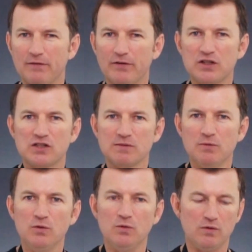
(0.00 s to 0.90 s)
They're very
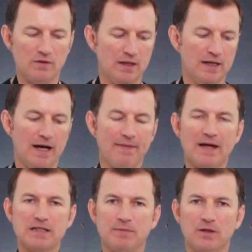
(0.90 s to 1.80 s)
smooth, and
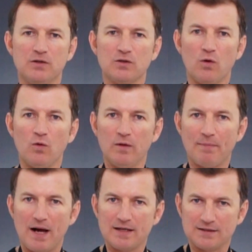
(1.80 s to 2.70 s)
that's because all the
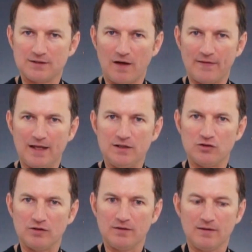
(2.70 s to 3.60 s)
parts inside the
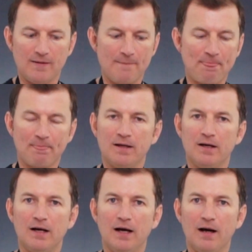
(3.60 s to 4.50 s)
engine
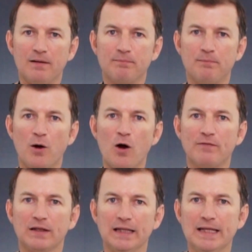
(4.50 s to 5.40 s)
are
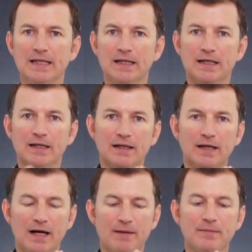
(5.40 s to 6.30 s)
perfectly
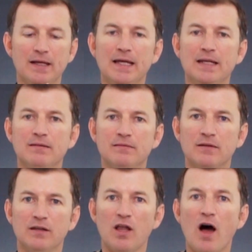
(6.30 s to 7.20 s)
in
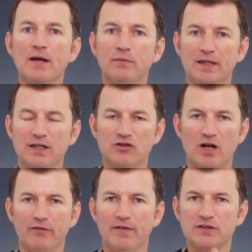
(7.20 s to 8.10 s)
line with each
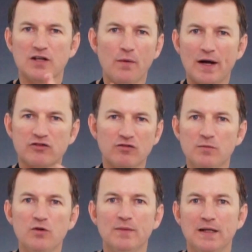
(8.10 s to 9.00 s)
other, and there's no extra
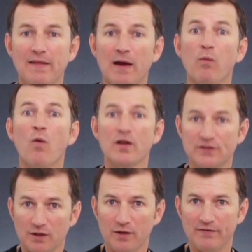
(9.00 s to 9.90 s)
movement in there
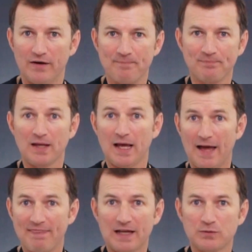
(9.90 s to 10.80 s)
whatsoever.
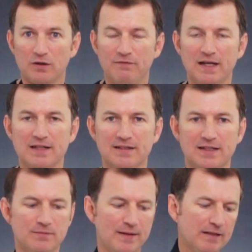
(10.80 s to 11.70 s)
And that's what your fingers
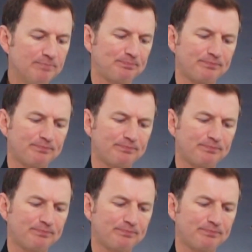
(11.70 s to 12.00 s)
need to be.